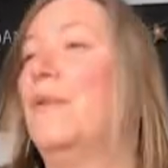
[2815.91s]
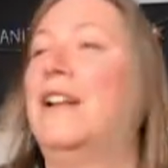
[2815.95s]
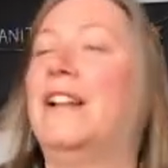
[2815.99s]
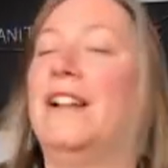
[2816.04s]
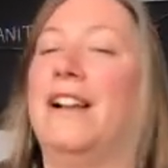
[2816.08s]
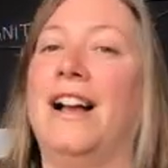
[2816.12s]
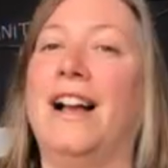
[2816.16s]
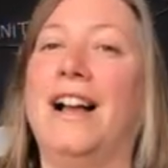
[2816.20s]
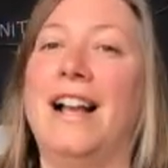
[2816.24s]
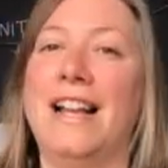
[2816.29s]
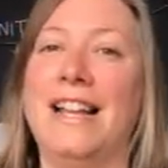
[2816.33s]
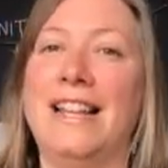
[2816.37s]

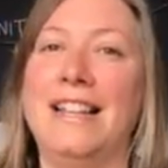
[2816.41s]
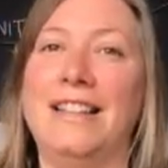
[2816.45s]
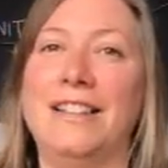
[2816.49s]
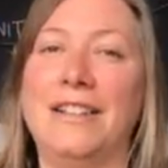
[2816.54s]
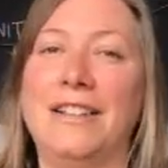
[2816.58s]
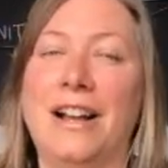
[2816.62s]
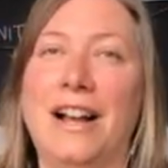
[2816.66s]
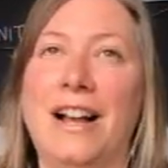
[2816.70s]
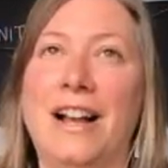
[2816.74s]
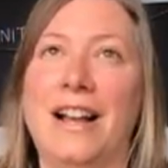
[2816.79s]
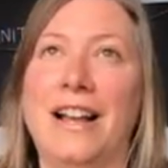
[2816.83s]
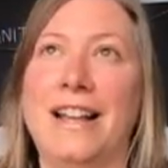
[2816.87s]
When
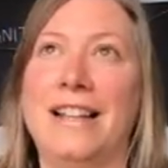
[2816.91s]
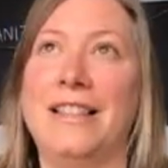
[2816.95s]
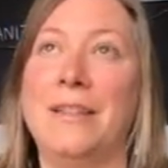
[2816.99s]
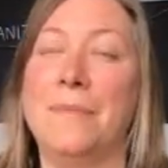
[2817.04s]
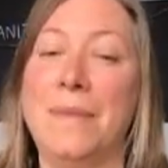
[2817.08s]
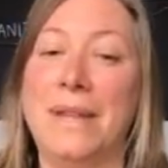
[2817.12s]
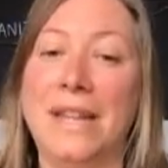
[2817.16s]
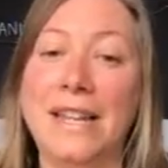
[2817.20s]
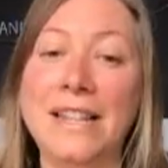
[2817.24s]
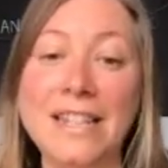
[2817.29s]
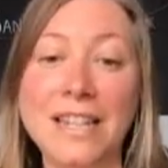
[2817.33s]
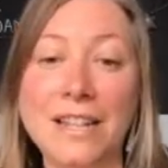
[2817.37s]
I, in
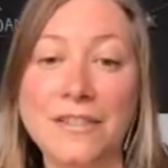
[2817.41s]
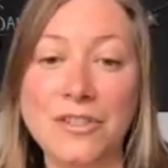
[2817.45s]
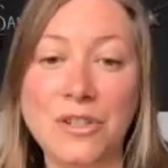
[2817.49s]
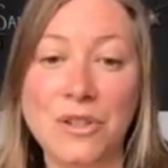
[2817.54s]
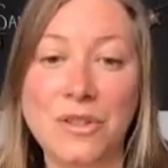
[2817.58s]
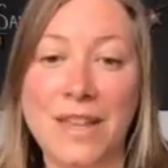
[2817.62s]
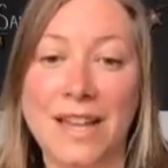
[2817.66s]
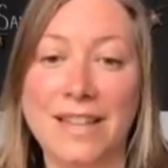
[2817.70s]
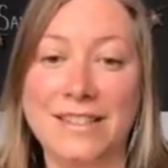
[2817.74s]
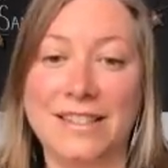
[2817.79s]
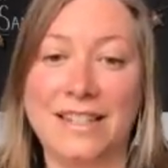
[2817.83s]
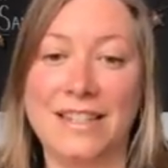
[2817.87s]
the beginning of
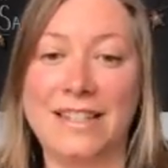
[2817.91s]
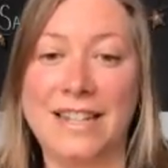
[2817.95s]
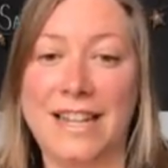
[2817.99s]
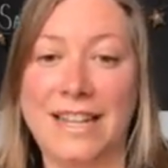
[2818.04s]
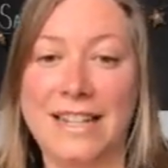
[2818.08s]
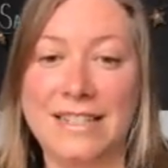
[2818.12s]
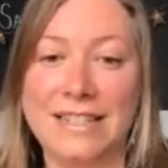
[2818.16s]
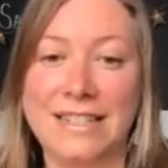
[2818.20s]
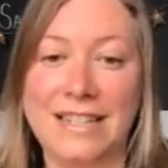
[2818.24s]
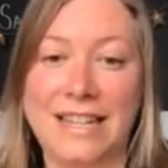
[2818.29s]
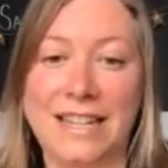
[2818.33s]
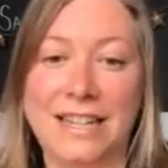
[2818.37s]

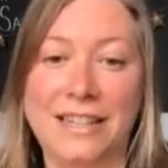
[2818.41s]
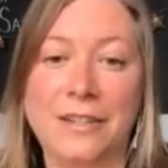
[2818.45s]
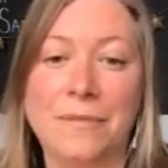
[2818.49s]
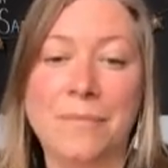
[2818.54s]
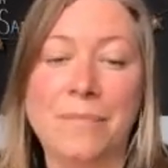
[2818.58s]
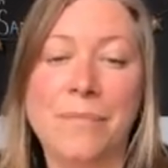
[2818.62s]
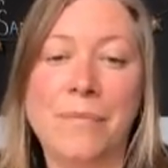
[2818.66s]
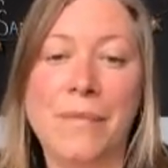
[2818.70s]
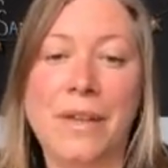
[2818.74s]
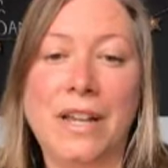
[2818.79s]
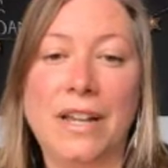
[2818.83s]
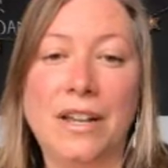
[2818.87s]

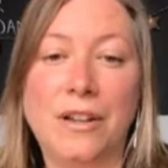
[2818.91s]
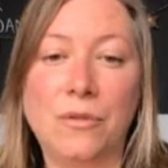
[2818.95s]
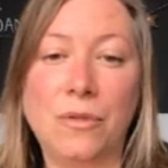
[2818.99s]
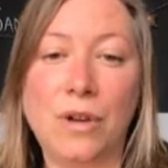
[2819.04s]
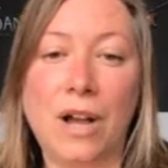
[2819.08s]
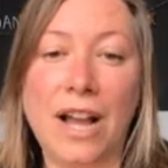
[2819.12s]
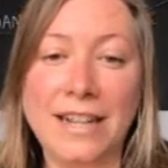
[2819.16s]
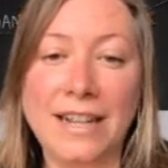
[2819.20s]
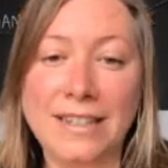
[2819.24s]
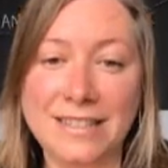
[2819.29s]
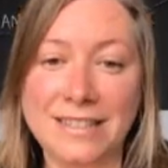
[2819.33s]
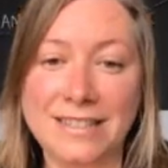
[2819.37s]
2019,
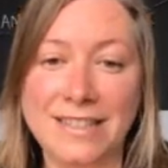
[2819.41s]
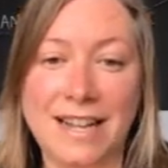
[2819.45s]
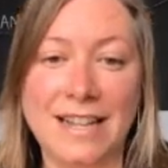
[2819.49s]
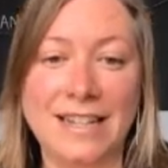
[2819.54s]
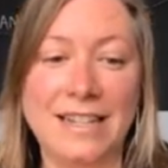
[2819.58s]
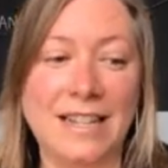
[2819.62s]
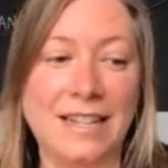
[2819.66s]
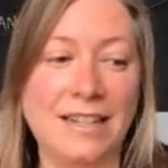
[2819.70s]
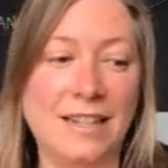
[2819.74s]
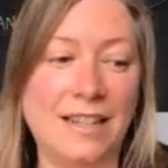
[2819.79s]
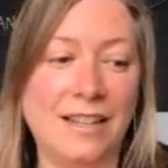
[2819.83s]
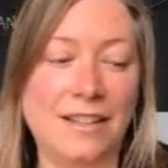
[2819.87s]
I
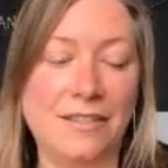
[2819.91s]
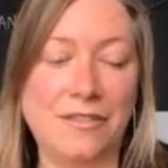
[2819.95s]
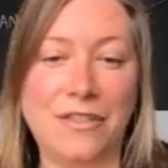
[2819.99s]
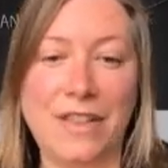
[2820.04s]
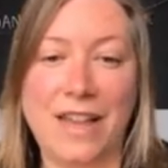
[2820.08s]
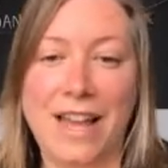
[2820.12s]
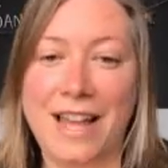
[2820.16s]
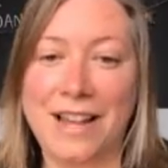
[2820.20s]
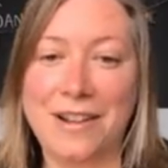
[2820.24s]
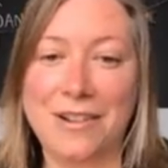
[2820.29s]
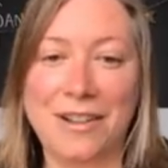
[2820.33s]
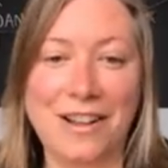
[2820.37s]
decided
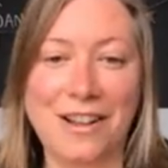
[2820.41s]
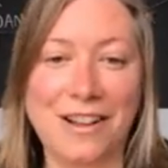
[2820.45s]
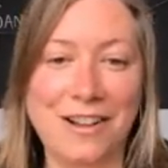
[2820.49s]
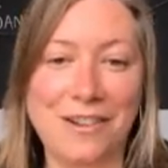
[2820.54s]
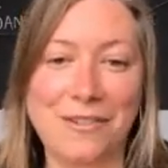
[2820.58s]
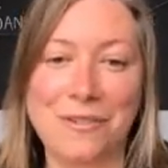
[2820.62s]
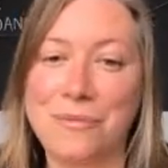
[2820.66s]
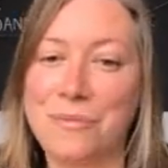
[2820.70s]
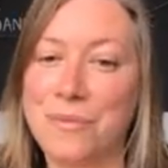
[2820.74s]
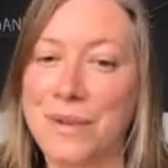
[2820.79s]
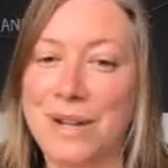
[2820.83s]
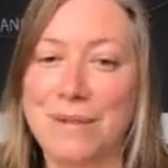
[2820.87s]
that
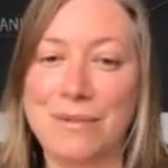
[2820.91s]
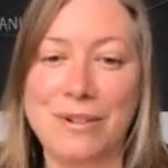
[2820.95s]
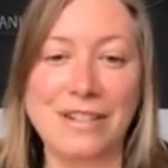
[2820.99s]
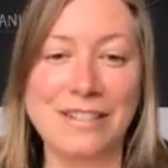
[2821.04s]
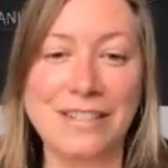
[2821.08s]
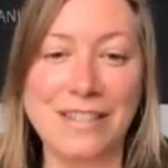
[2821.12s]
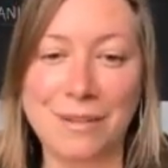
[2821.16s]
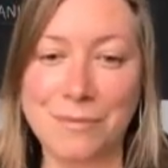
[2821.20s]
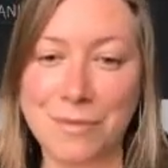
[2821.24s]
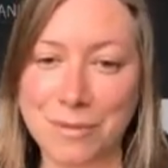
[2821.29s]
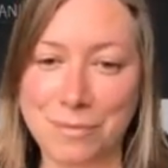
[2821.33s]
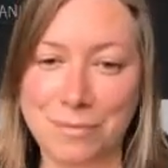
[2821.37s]
we
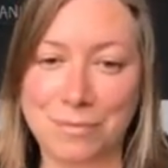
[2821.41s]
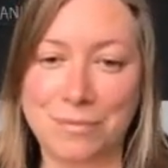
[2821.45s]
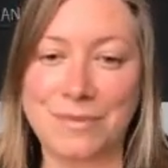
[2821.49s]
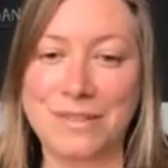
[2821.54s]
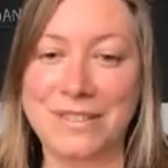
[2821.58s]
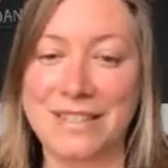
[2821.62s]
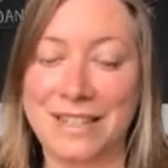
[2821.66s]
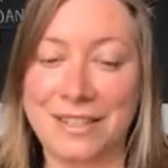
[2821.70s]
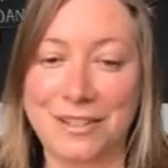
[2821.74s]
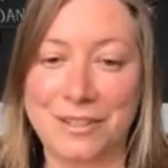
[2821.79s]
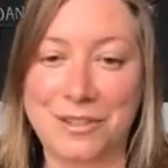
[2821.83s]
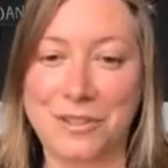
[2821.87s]
were done
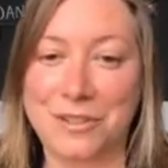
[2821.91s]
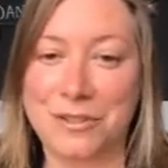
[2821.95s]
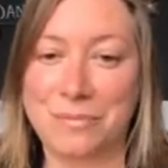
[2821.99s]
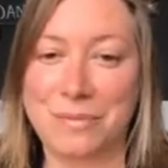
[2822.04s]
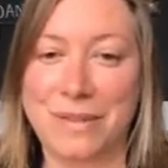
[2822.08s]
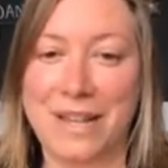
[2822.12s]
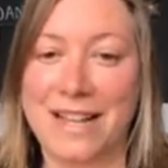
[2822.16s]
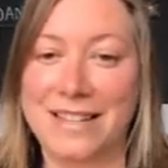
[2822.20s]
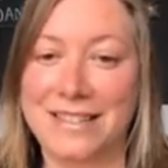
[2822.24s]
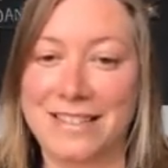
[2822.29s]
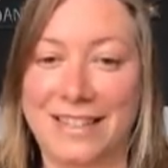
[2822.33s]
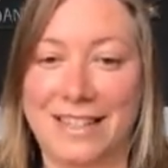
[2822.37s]
with single-use
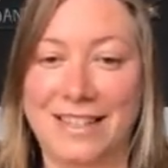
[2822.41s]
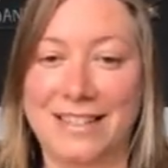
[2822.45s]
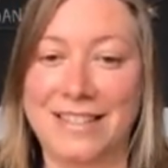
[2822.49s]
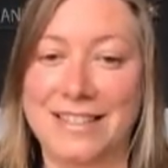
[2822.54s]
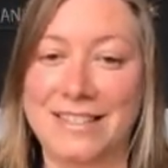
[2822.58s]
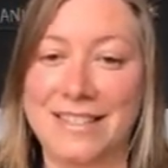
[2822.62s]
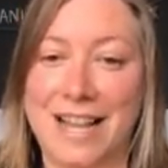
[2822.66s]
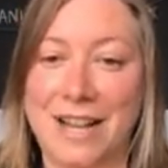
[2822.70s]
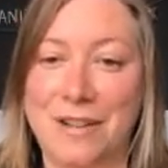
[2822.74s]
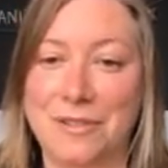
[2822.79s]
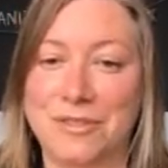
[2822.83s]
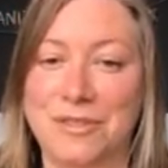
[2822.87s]
plastic in
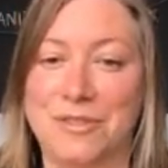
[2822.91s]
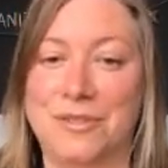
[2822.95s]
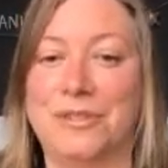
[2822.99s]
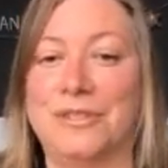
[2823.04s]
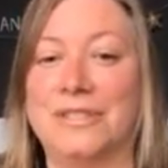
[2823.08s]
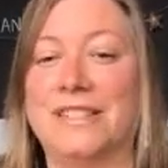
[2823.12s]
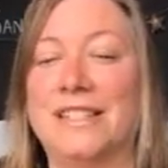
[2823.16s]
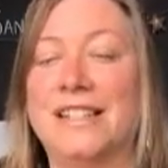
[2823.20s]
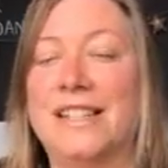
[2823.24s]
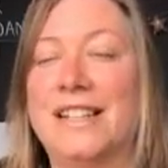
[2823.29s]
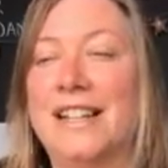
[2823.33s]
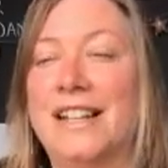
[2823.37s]
this
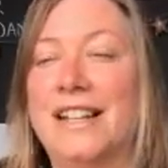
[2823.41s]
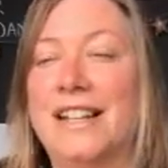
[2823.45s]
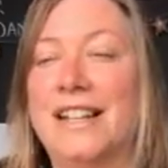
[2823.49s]
household.